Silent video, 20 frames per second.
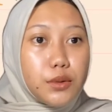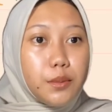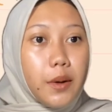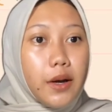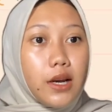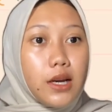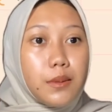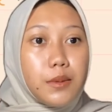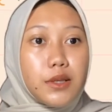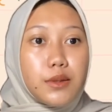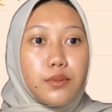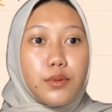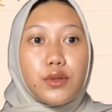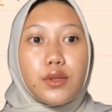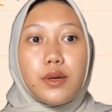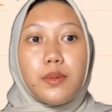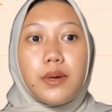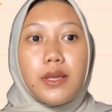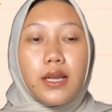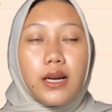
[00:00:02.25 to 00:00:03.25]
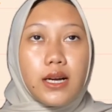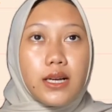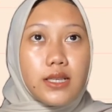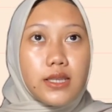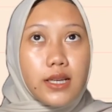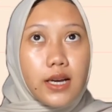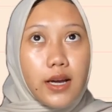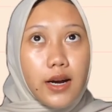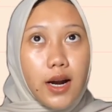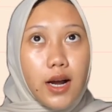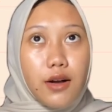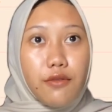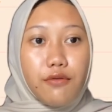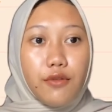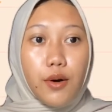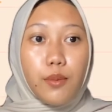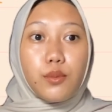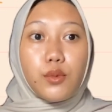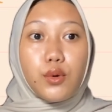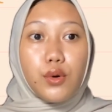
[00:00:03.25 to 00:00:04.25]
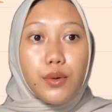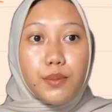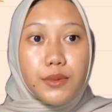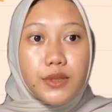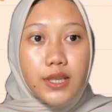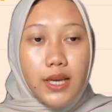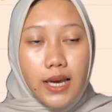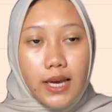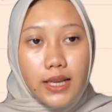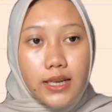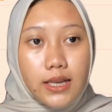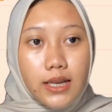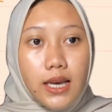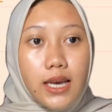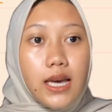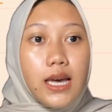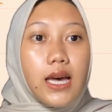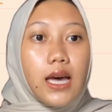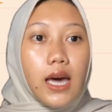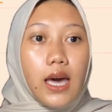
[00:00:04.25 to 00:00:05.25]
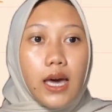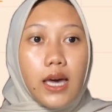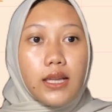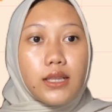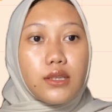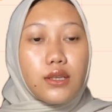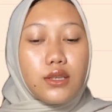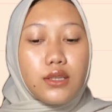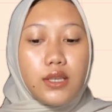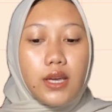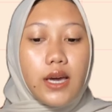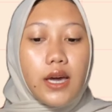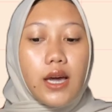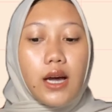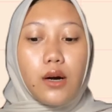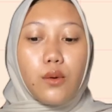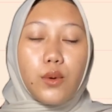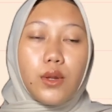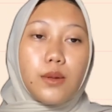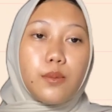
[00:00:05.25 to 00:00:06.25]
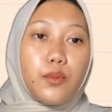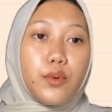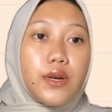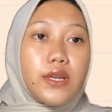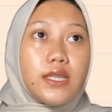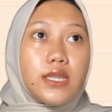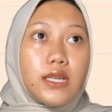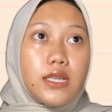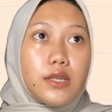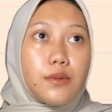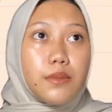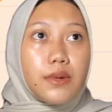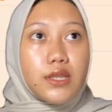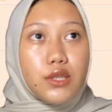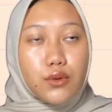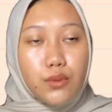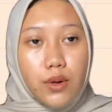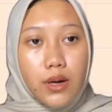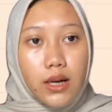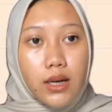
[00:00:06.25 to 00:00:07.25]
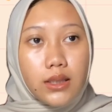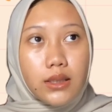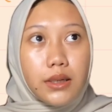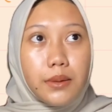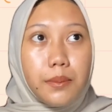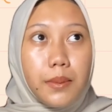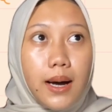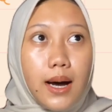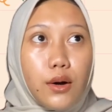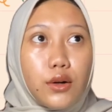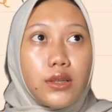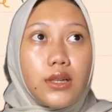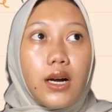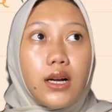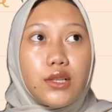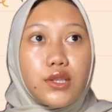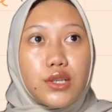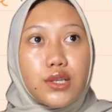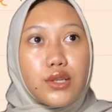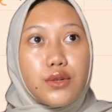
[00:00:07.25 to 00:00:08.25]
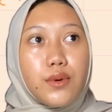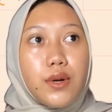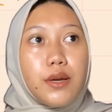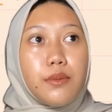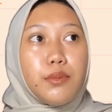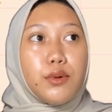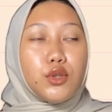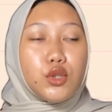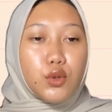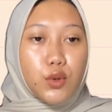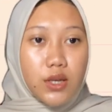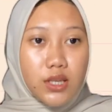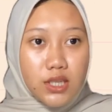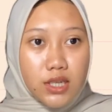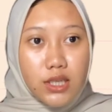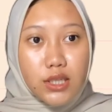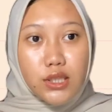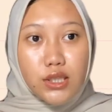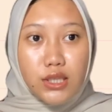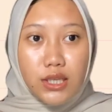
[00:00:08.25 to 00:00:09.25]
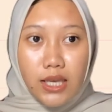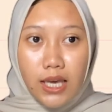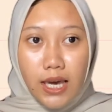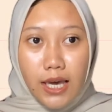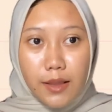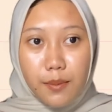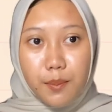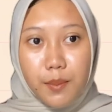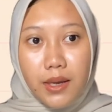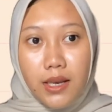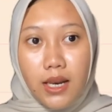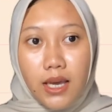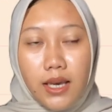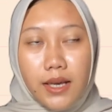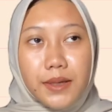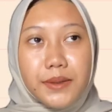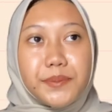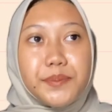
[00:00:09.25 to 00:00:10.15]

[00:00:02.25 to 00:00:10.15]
My name is Putri Bintang Azzahra from Group 10, and today I will present the material about considering punctuation to get meaning.